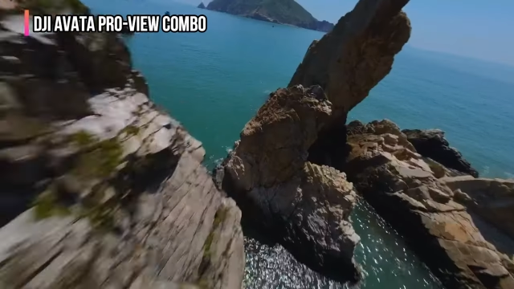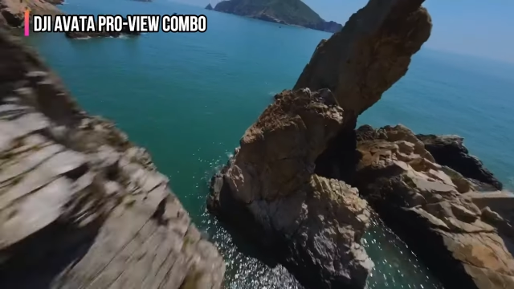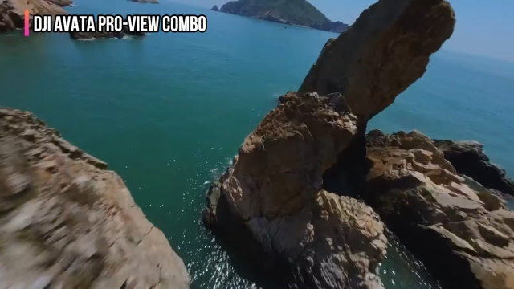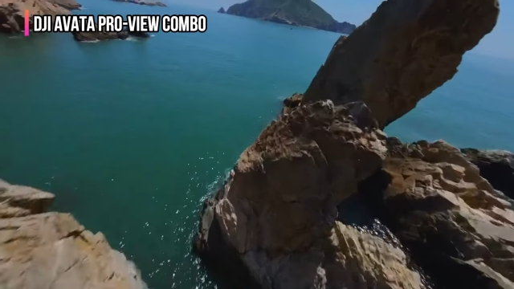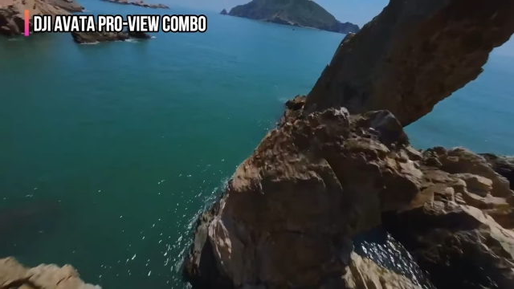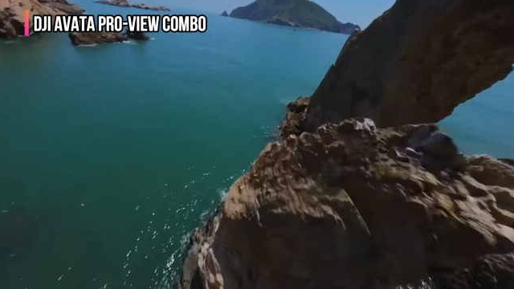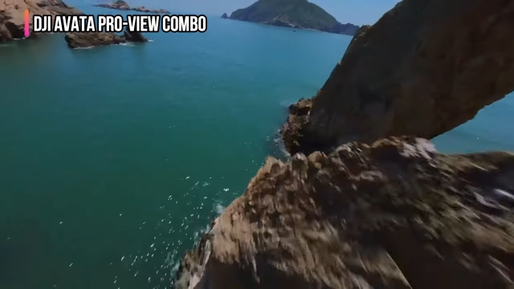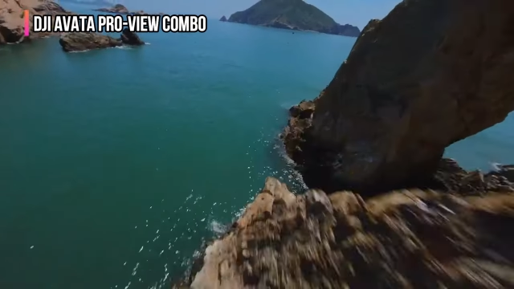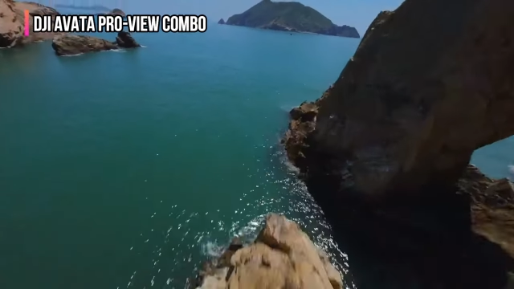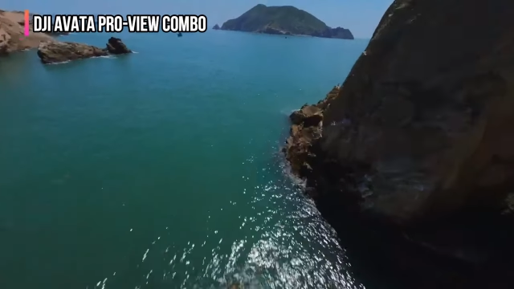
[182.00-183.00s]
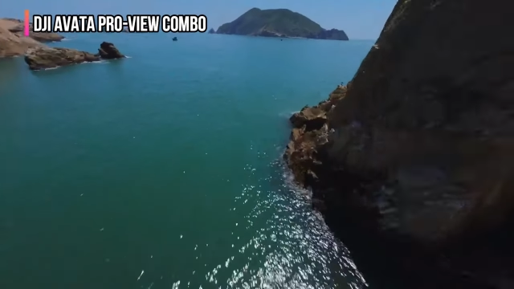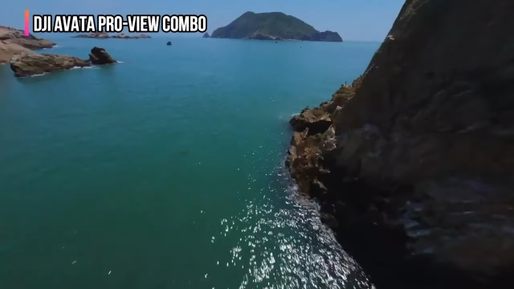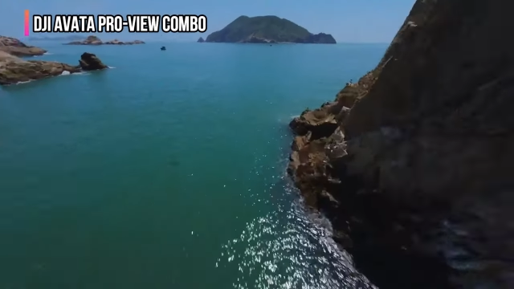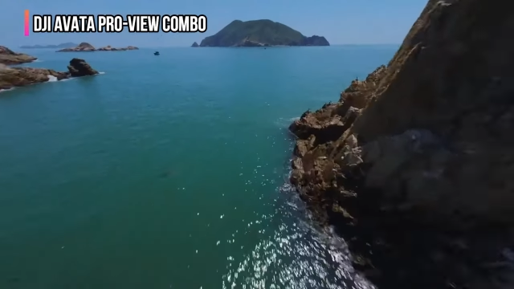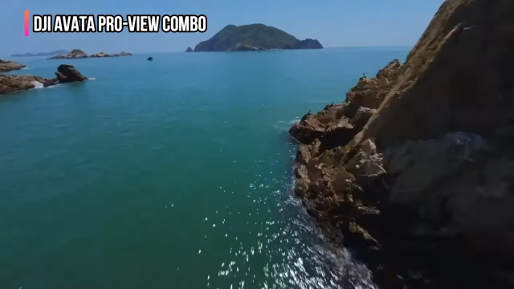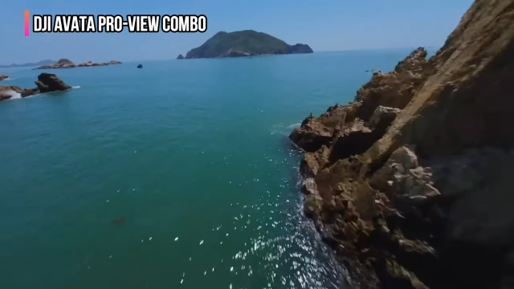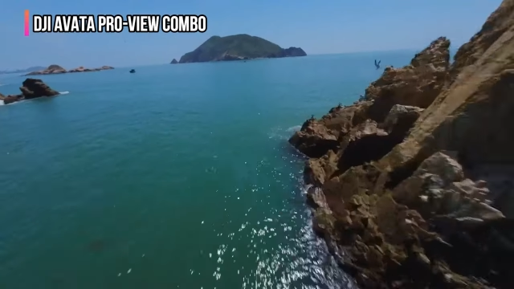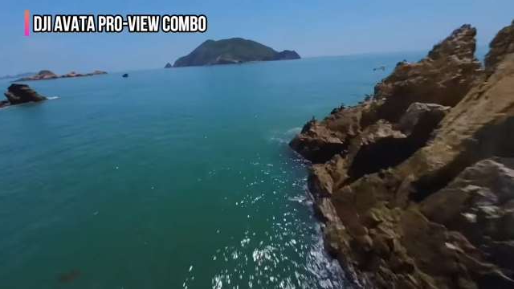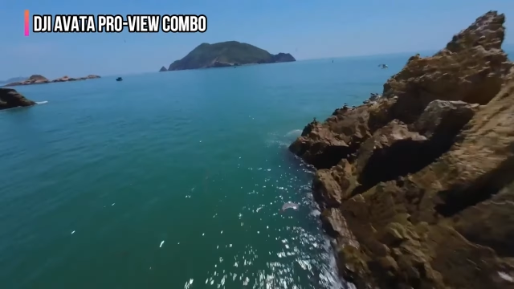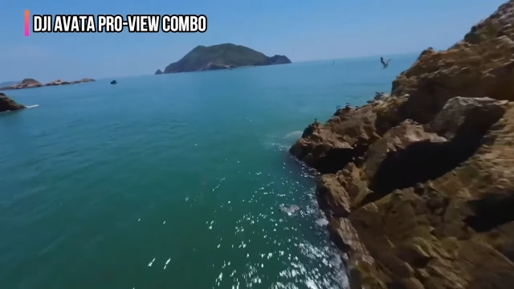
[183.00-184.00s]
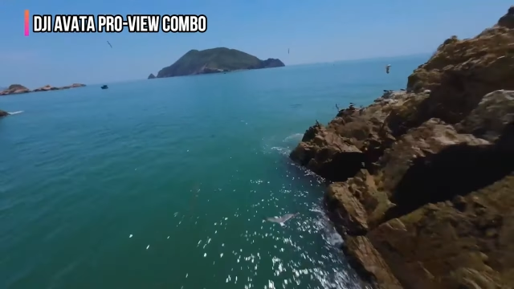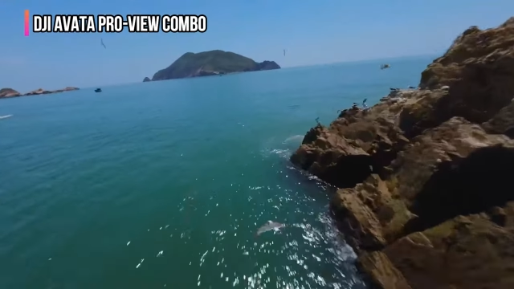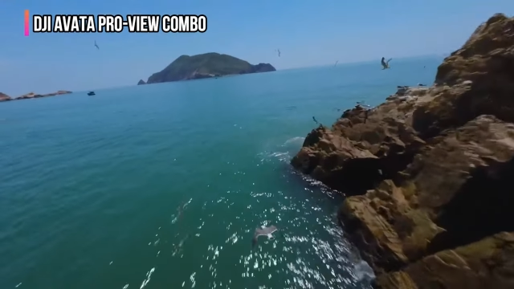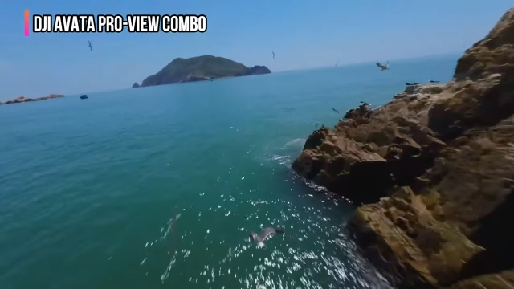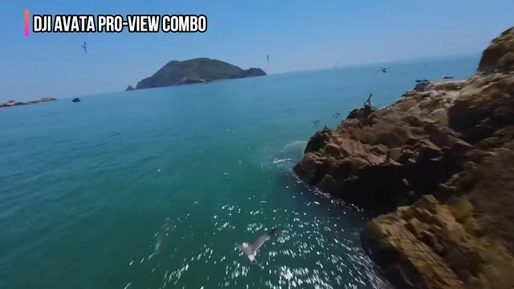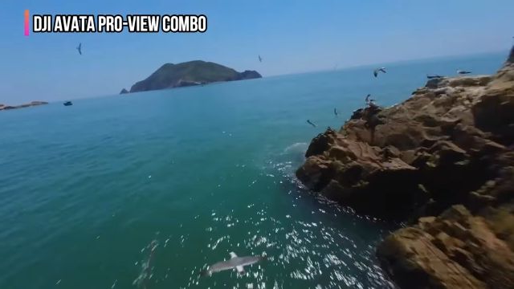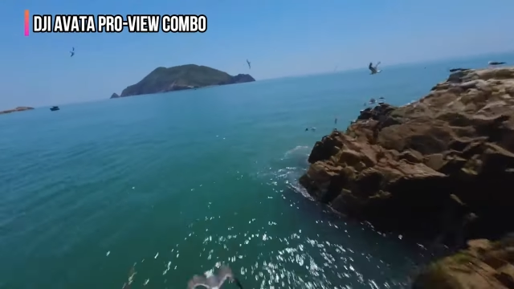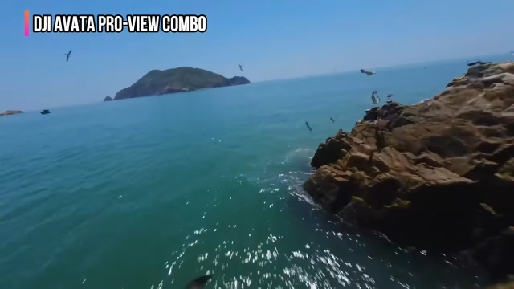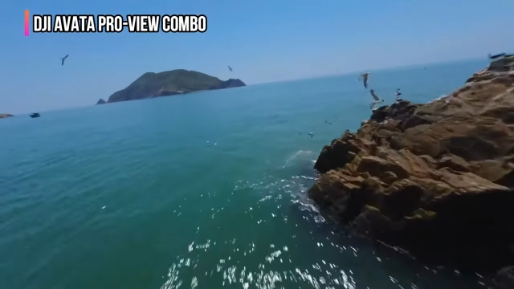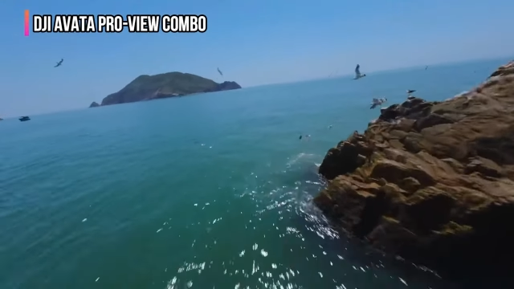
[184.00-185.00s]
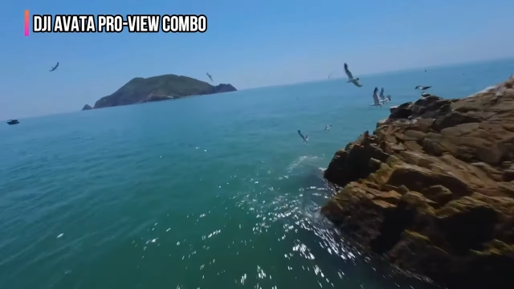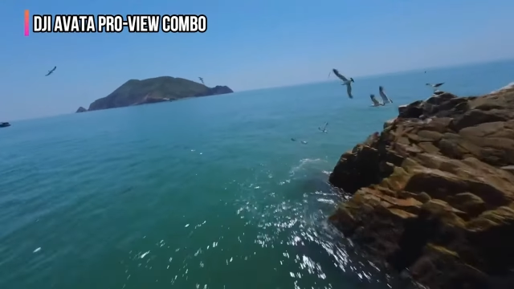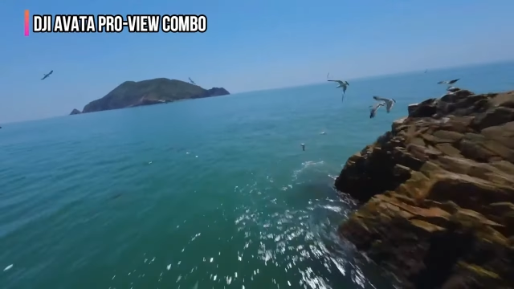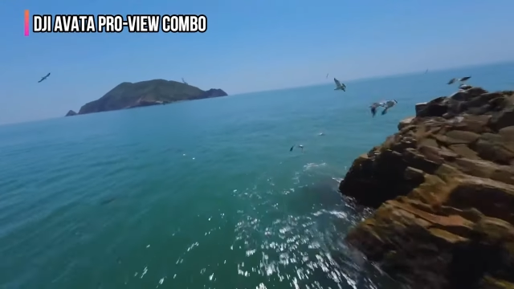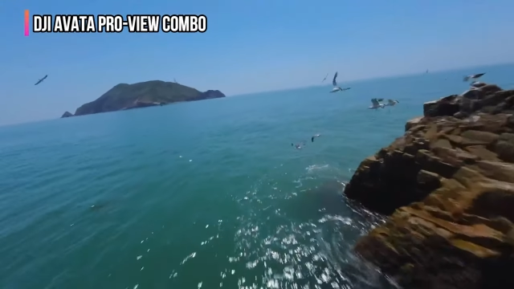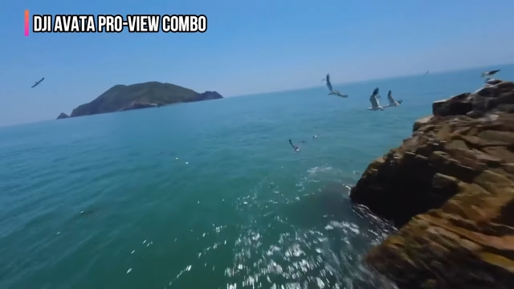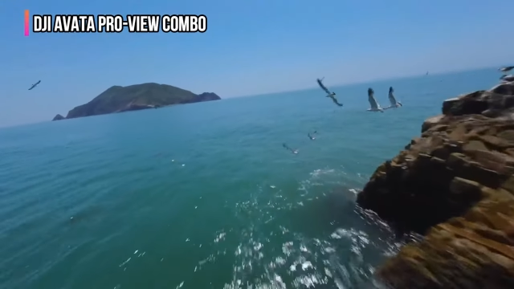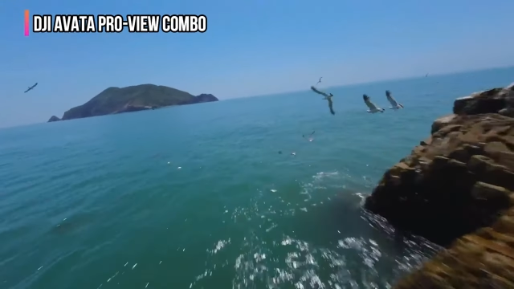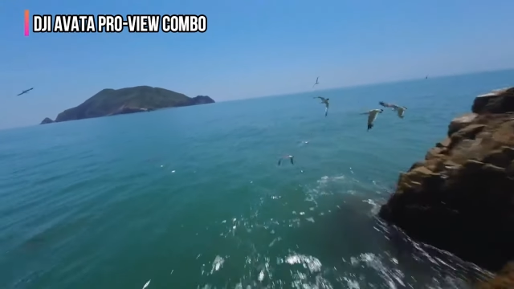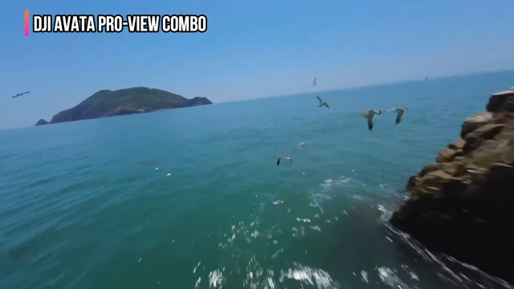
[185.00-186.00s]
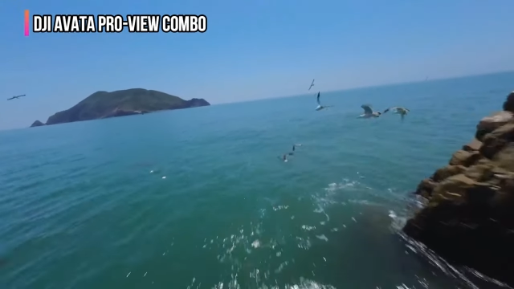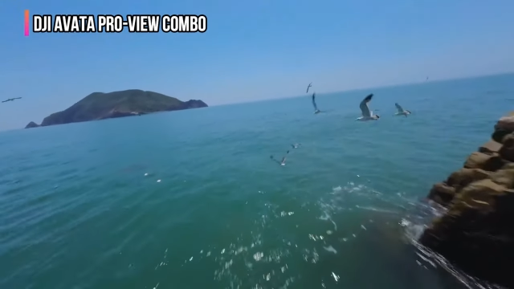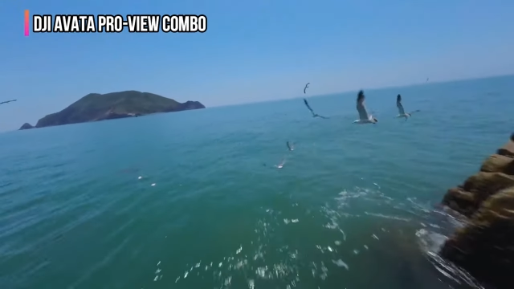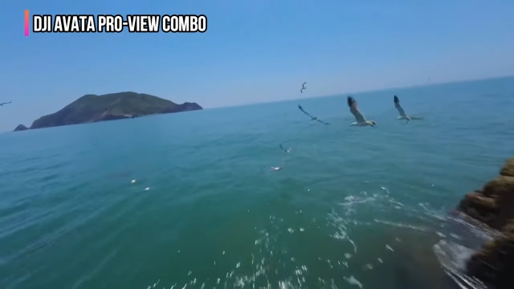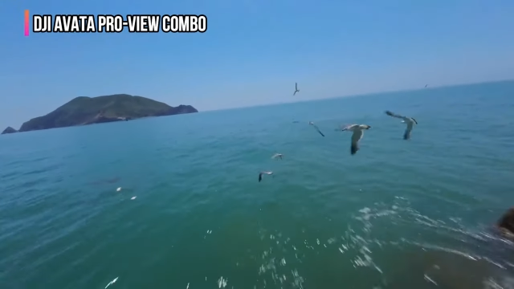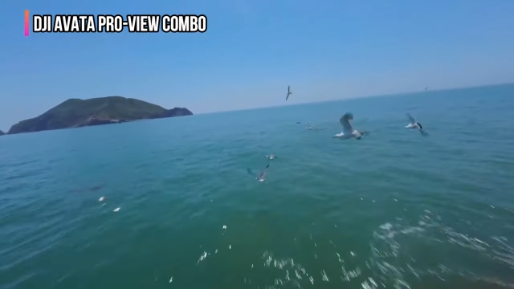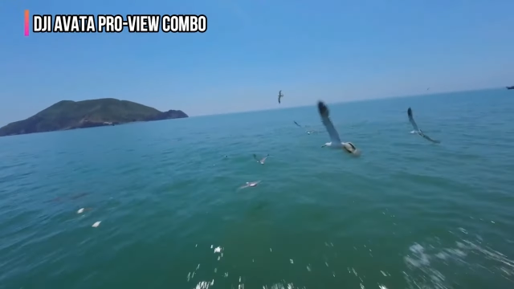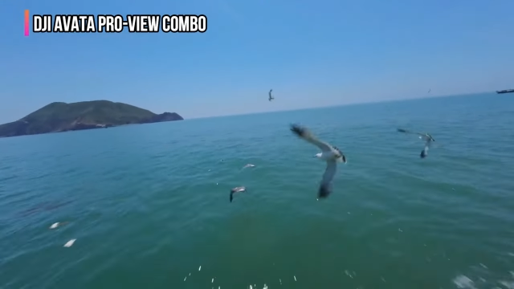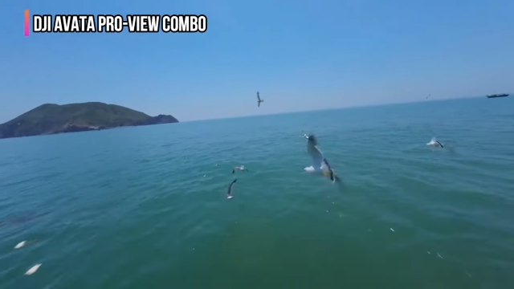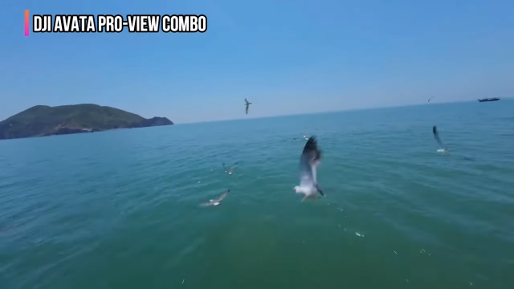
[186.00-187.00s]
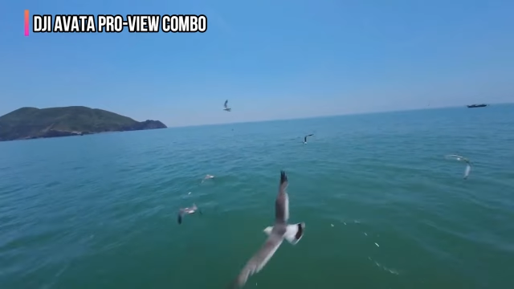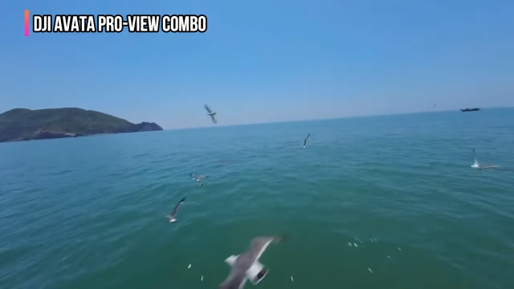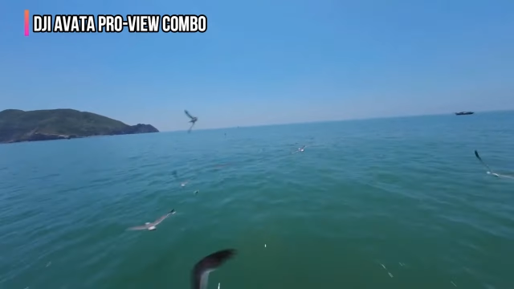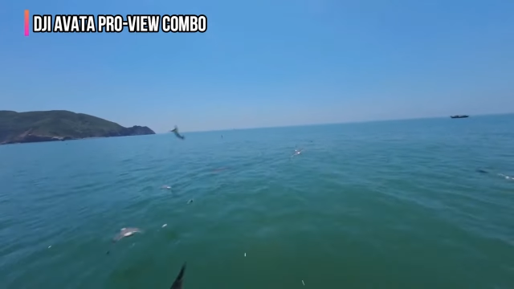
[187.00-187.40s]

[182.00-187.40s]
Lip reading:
No face is visible, so there are no lips to read.